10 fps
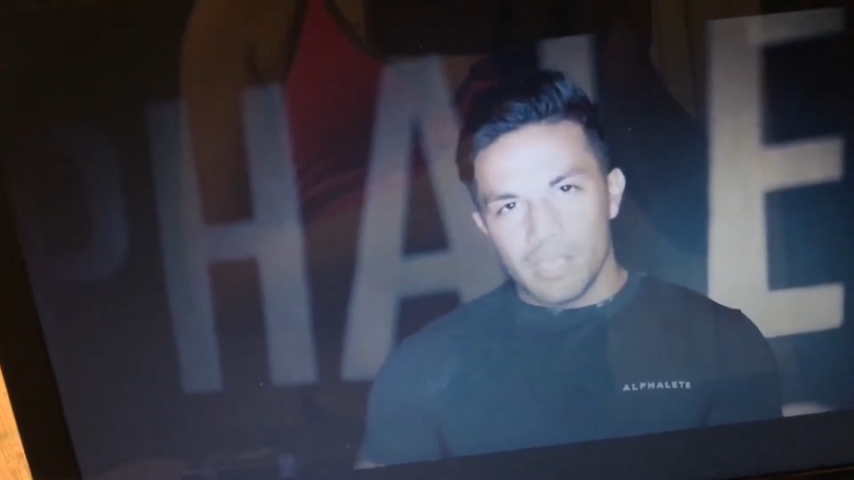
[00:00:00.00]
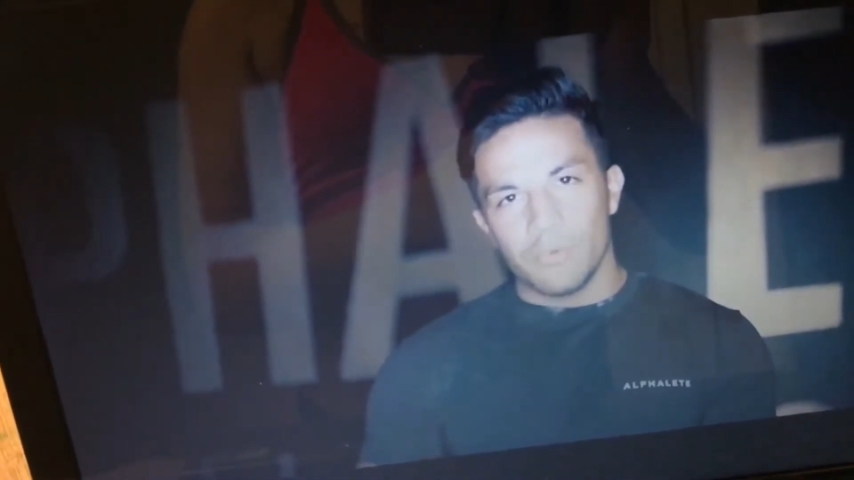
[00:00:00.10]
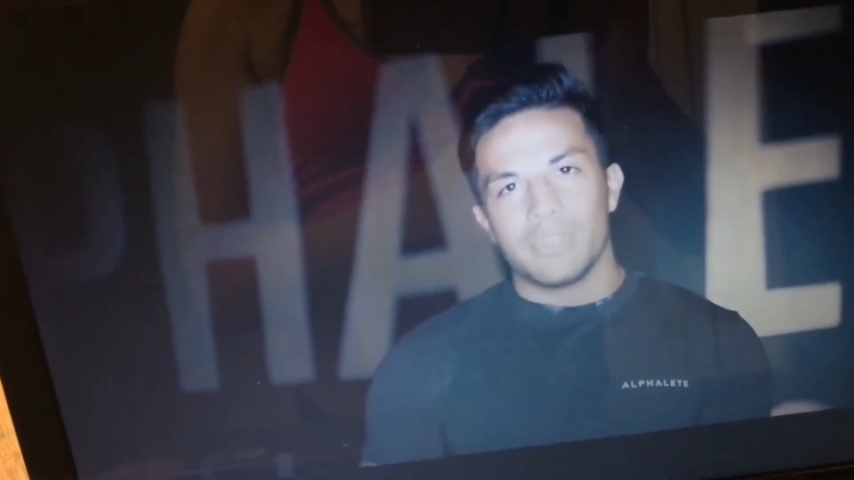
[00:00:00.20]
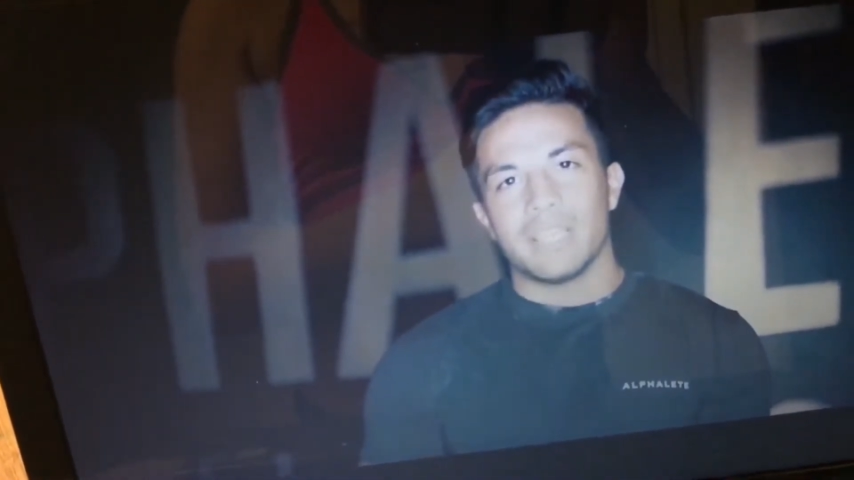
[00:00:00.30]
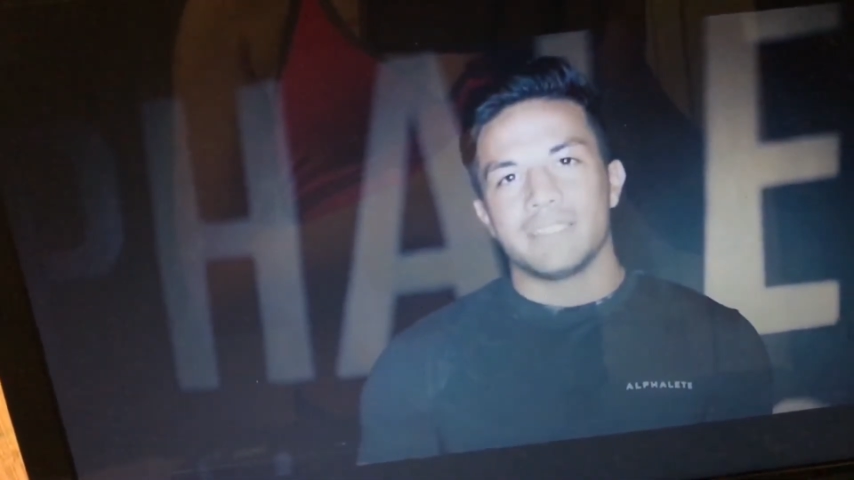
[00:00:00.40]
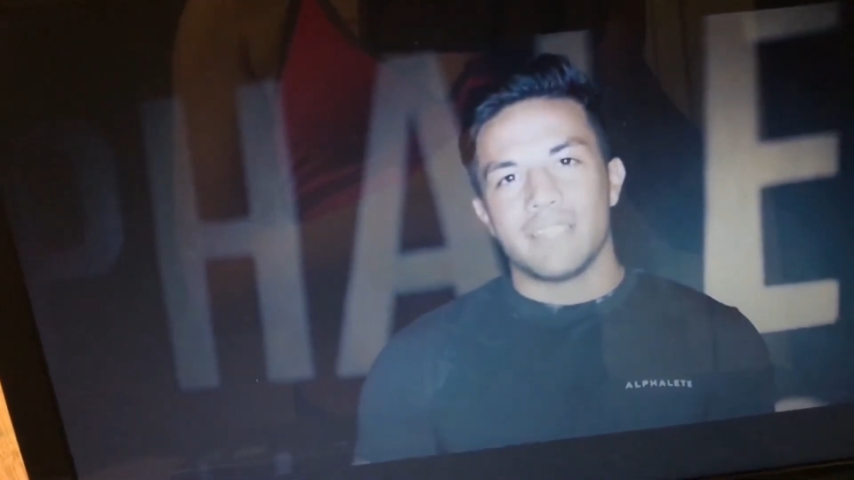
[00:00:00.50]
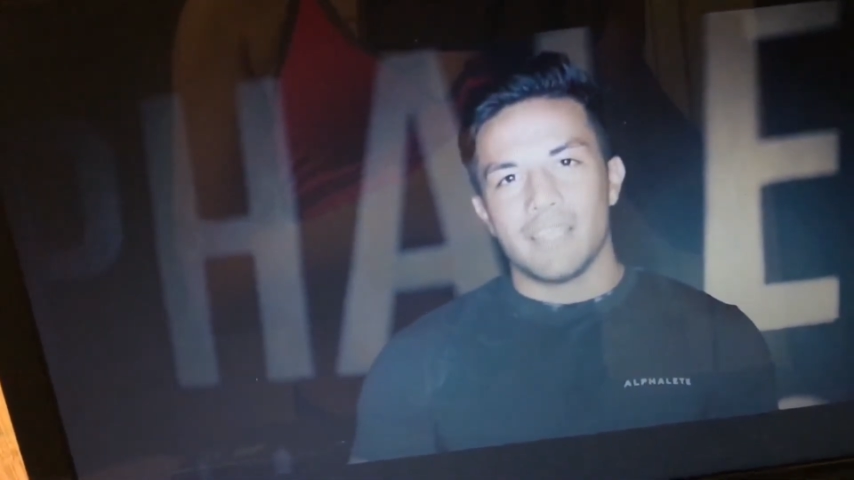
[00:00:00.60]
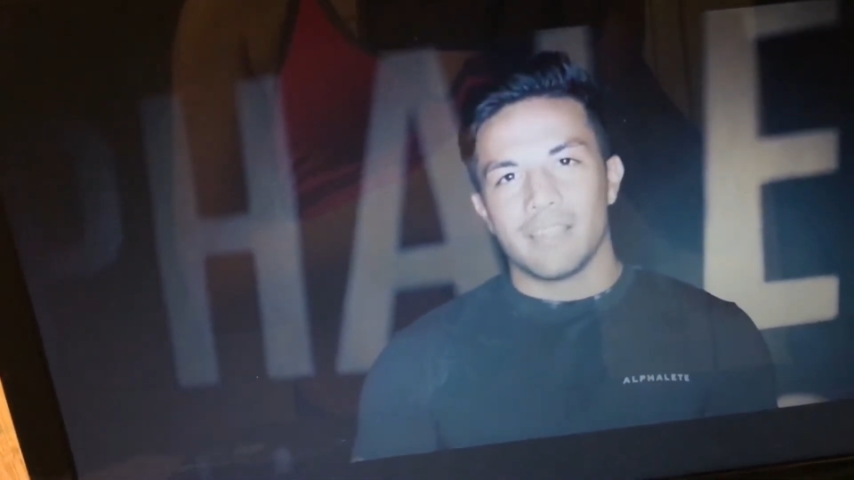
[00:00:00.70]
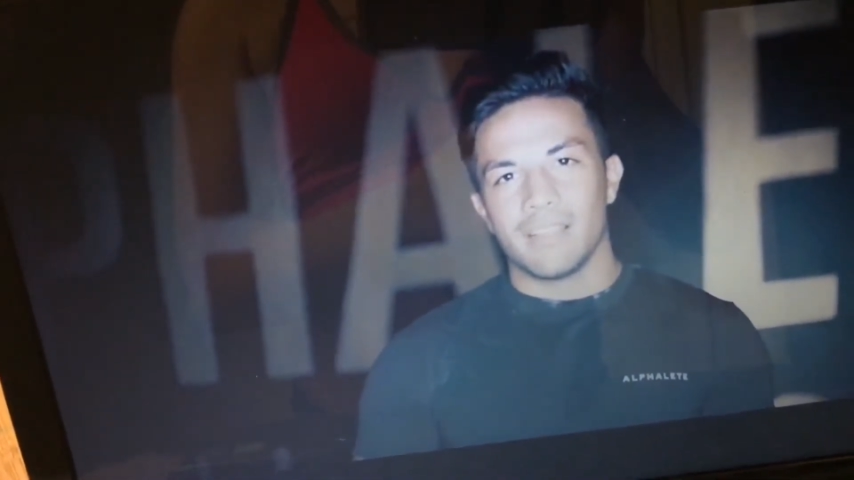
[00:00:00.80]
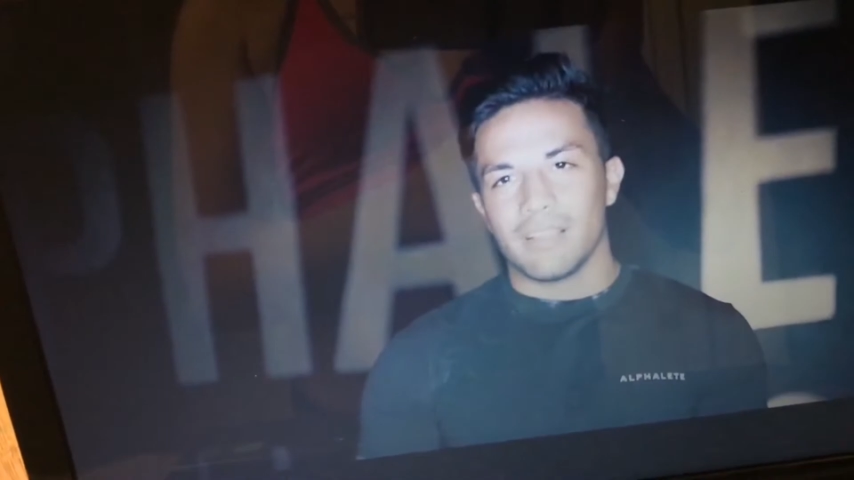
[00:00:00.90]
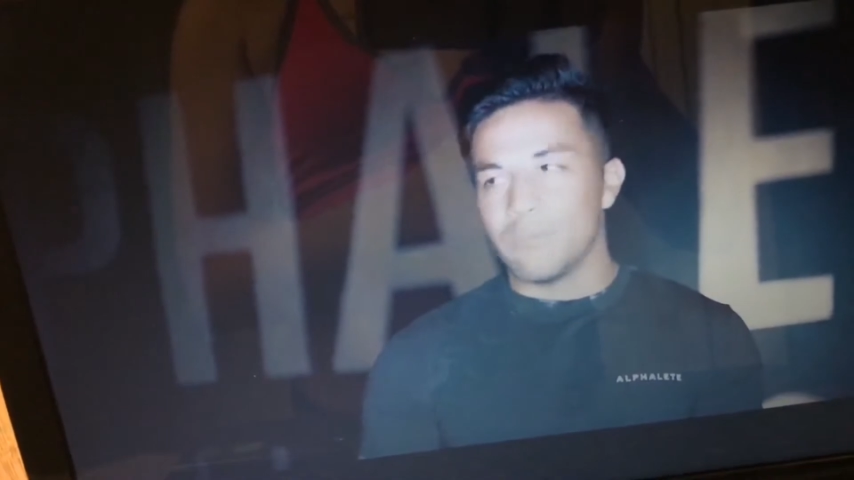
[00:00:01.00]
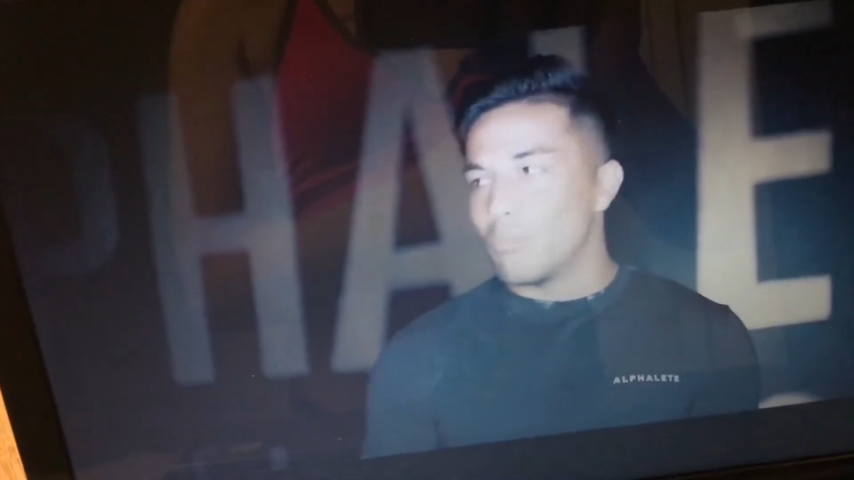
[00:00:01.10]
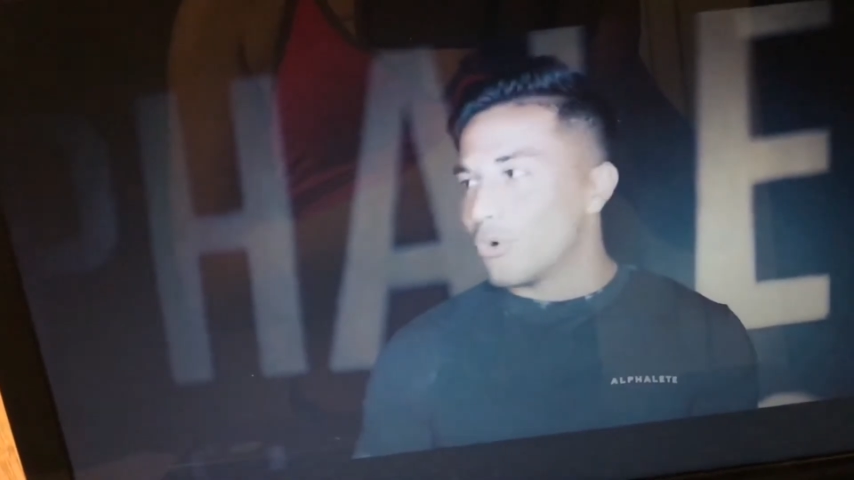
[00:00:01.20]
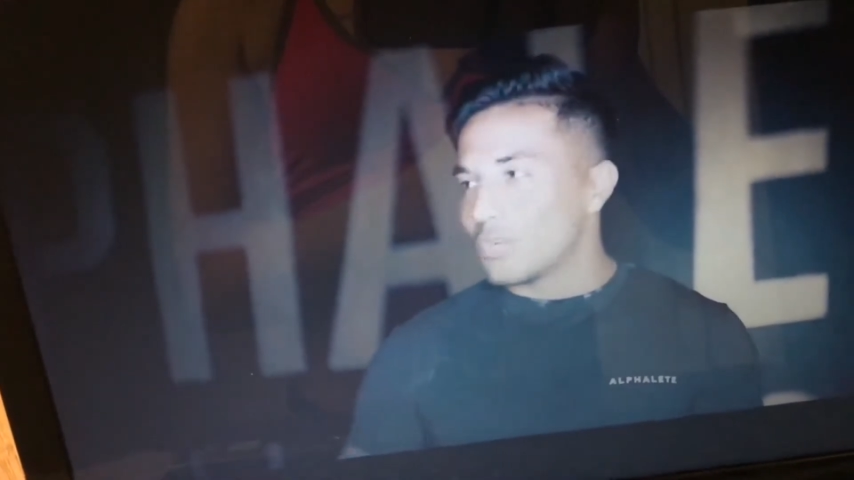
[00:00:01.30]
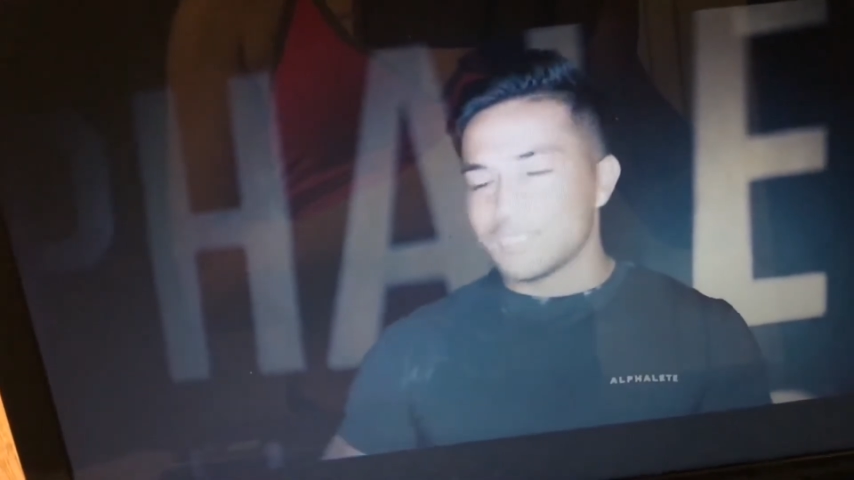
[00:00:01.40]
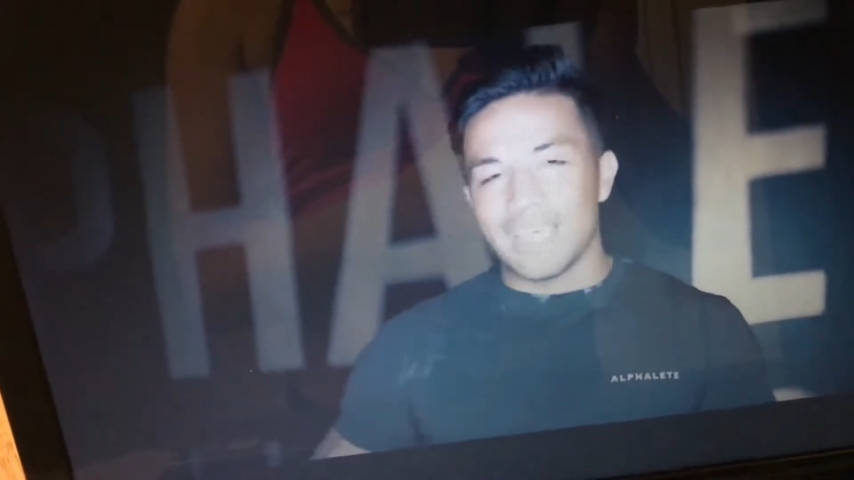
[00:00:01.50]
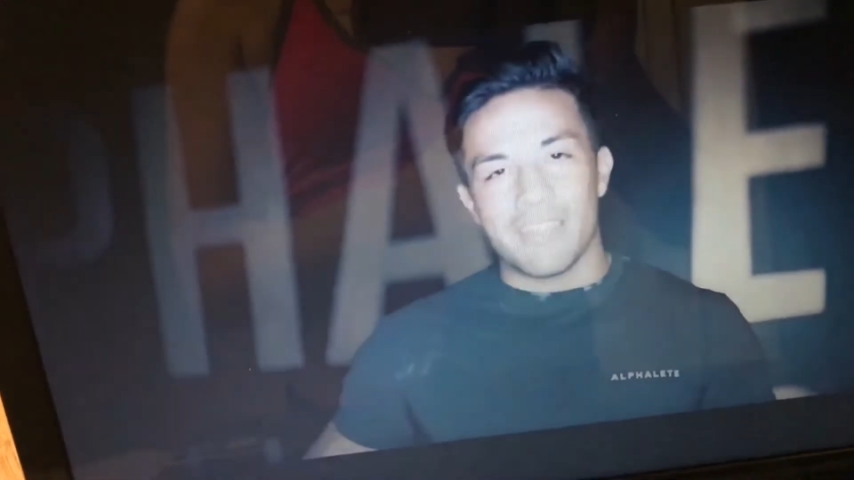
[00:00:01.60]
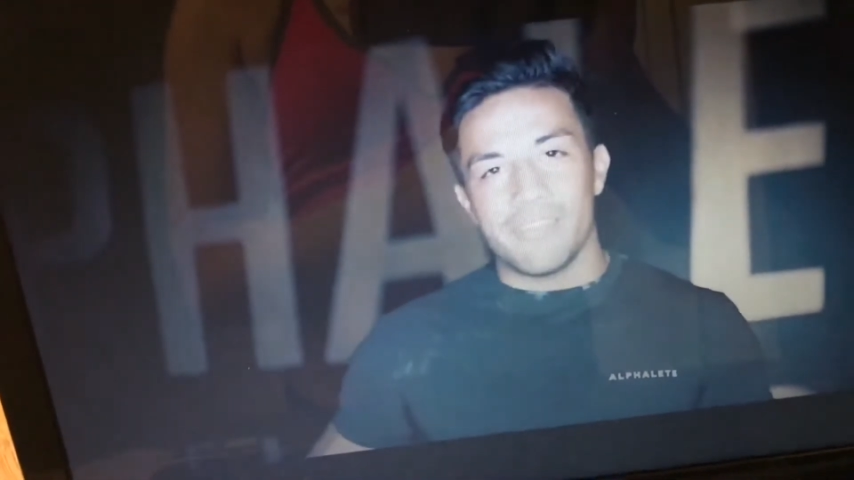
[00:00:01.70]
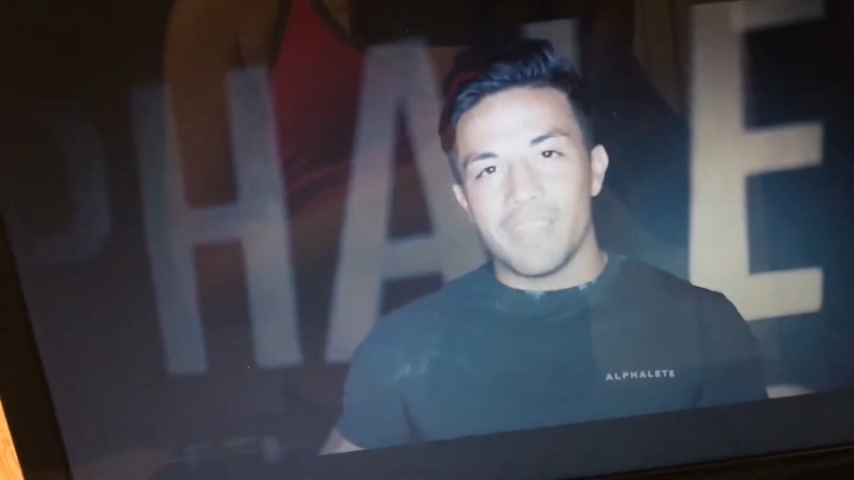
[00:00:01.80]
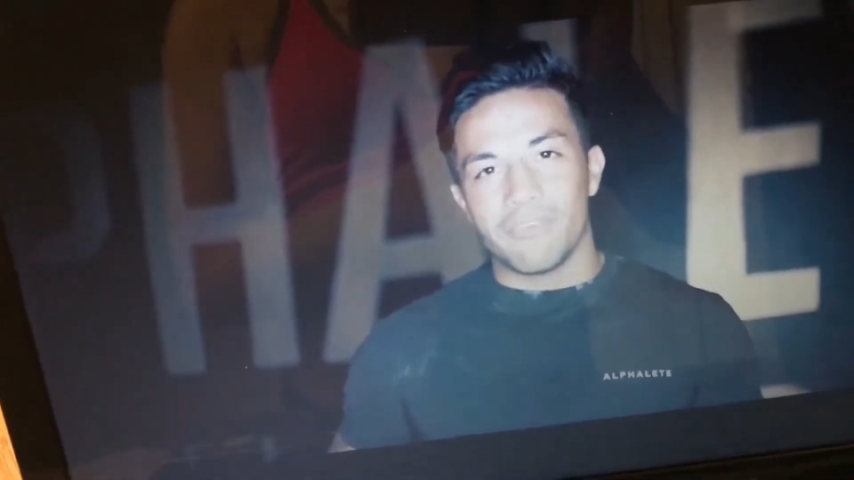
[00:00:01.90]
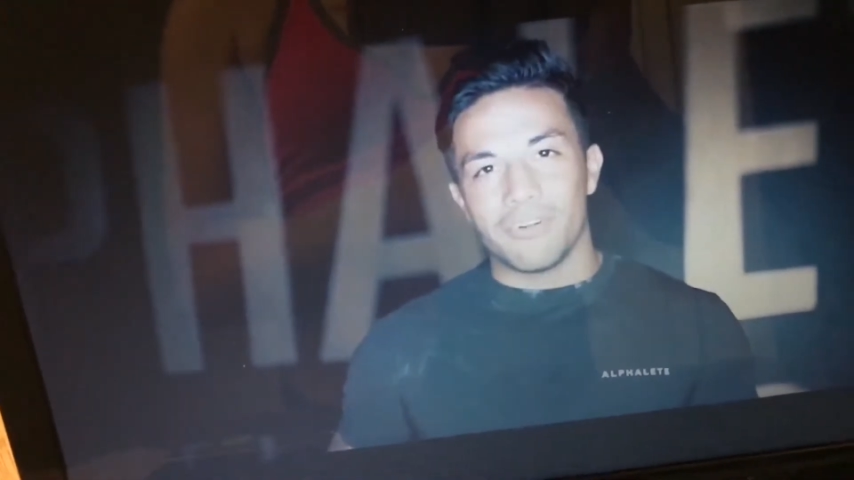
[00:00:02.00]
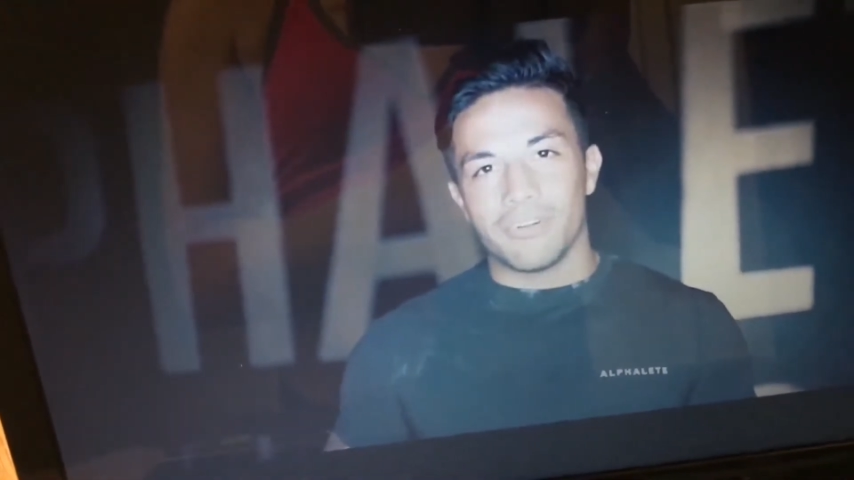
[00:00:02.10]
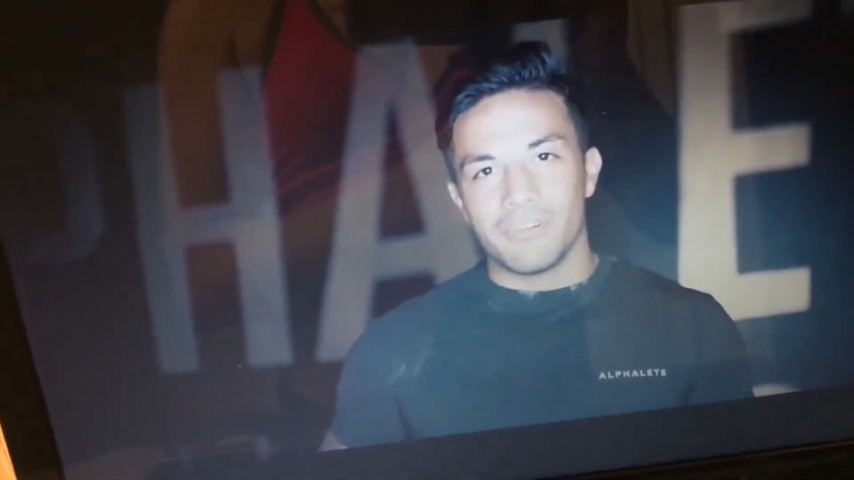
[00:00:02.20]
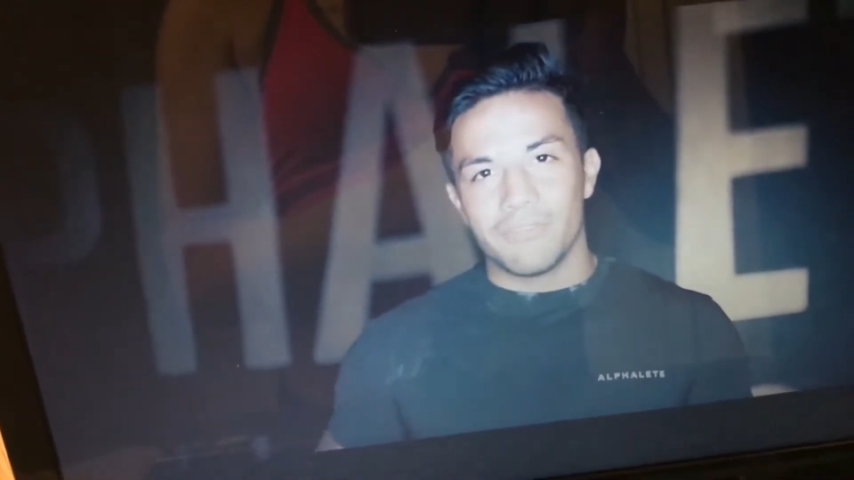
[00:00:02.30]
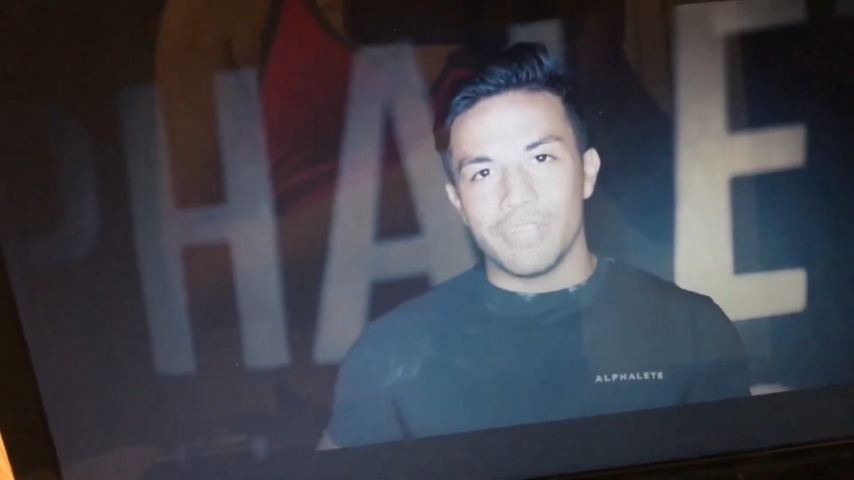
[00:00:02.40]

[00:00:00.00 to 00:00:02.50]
And with that said, I'm more excited than ever